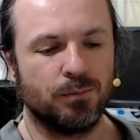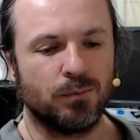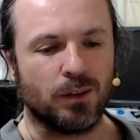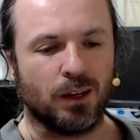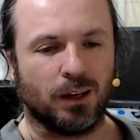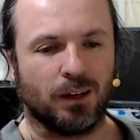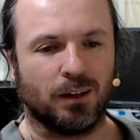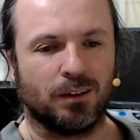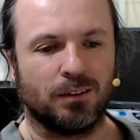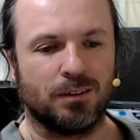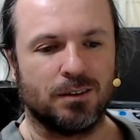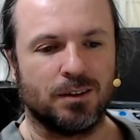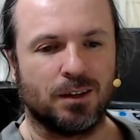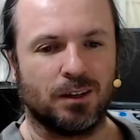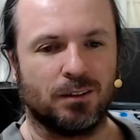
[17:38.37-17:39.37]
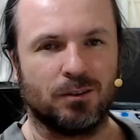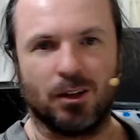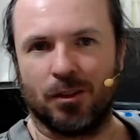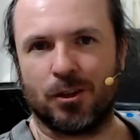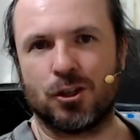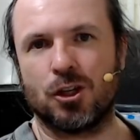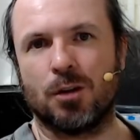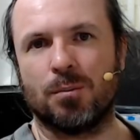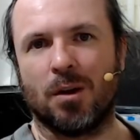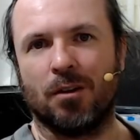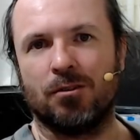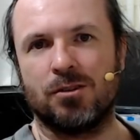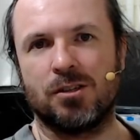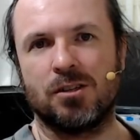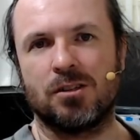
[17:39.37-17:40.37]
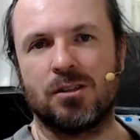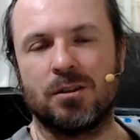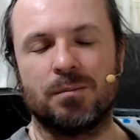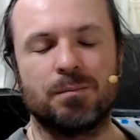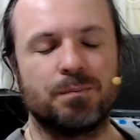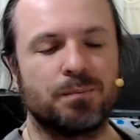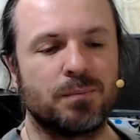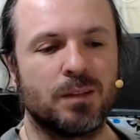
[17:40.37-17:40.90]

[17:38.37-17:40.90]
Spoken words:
and they're termite resistant.